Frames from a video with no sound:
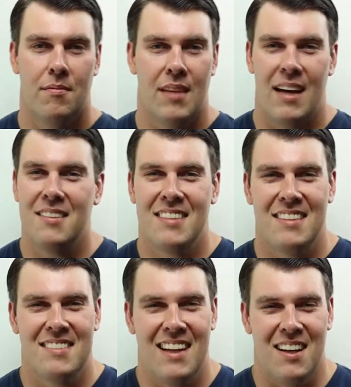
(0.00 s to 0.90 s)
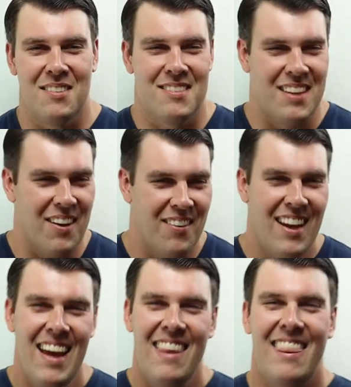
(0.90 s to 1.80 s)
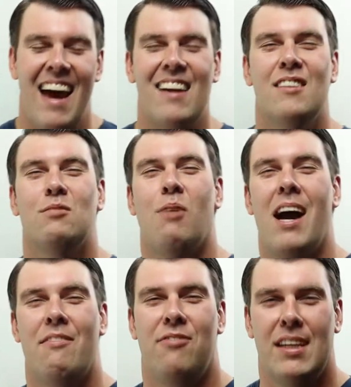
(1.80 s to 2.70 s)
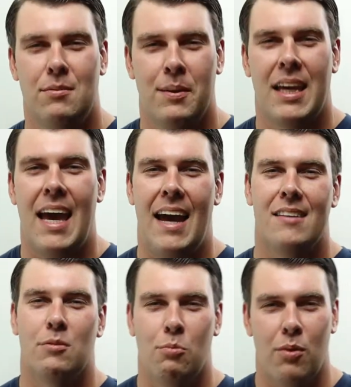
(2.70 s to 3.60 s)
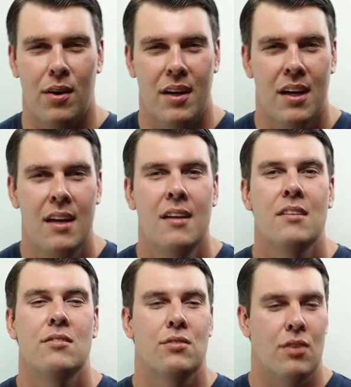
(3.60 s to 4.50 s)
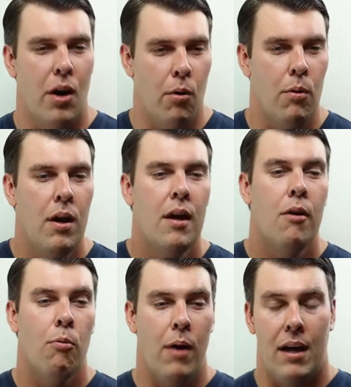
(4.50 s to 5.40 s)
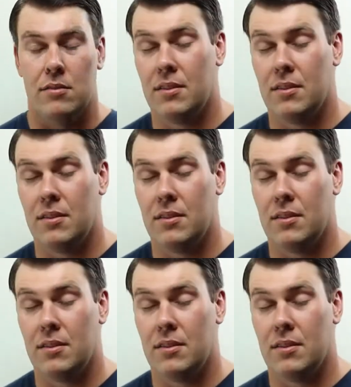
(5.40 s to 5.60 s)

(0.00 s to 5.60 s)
How does that sound? So that is why Facebook ads work so well.